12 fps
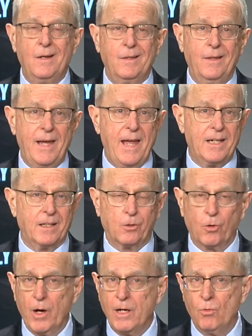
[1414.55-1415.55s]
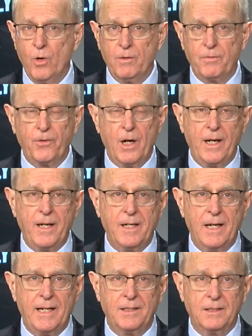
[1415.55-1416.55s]
They had a great win Friday
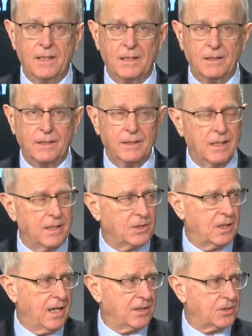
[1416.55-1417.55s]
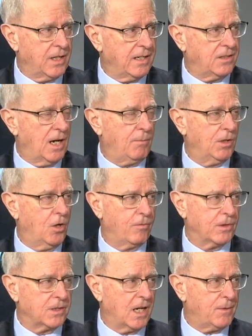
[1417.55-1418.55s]
night against Kent State, double
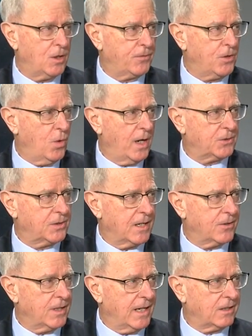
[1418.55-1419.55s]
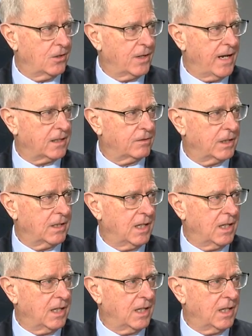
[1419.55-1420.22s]
overtime. I don't know if you watched that or not. Go heck of a game.